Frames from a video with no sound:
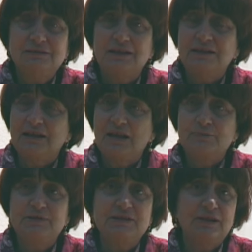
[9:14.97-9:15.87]
like it
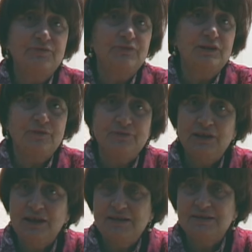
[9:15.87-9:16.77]
had been then fear of
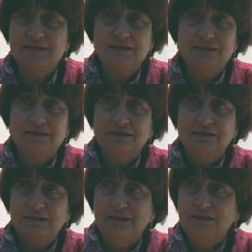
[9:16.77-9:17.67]
AIDS
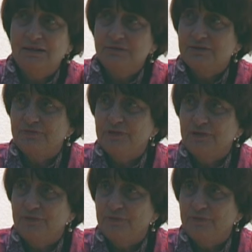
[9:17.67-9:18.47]
you know, it's fear